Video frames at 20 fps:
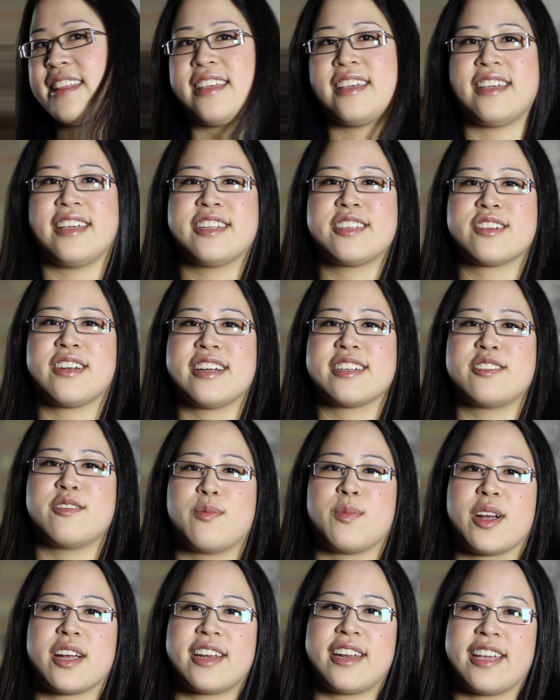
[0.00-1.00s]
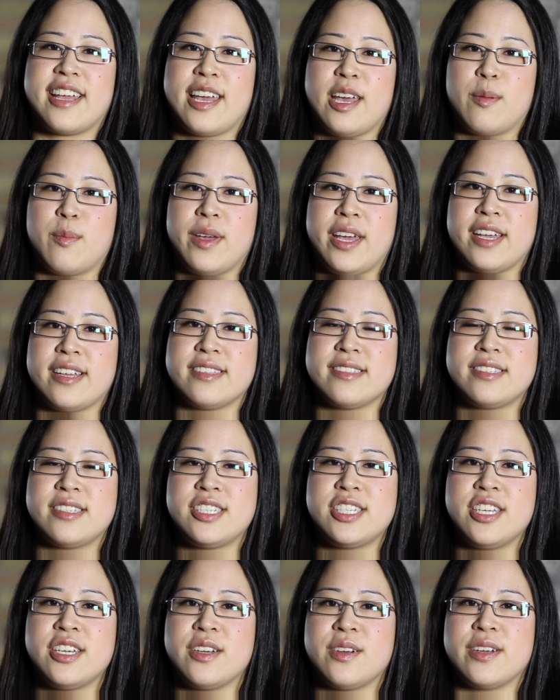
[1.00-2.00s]
the interactive marketing
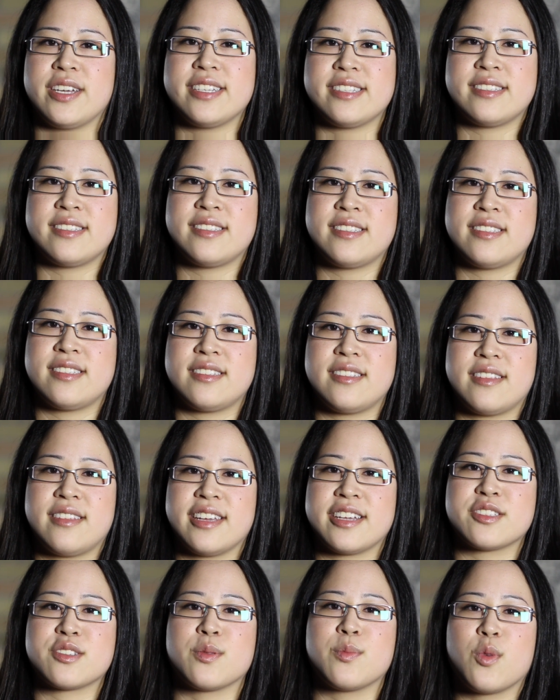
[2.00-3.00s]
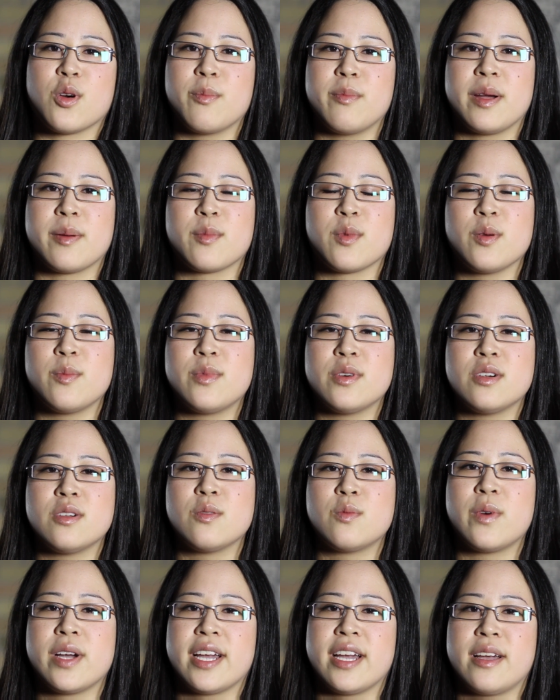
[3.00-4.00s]
campaigns too. Things are more
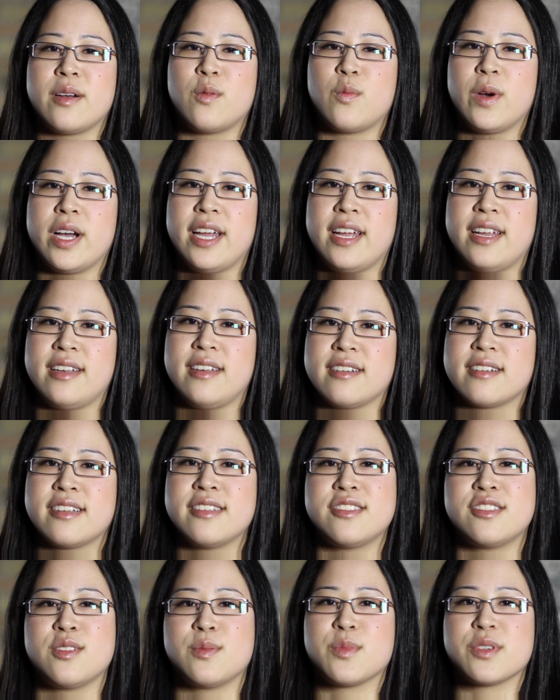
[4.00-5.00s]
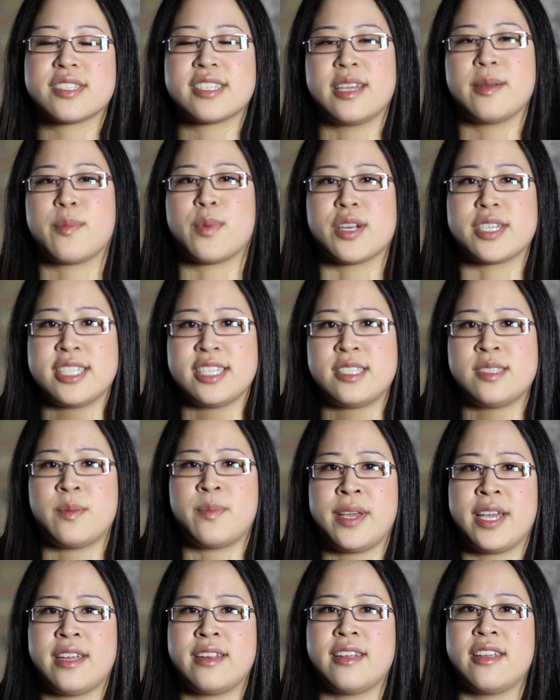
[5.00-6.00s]
memorable when consumers can
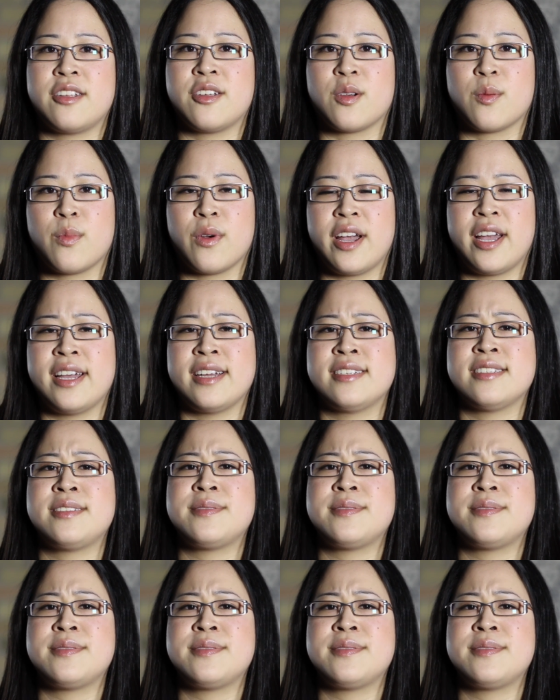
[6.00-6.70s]
participate in your brand,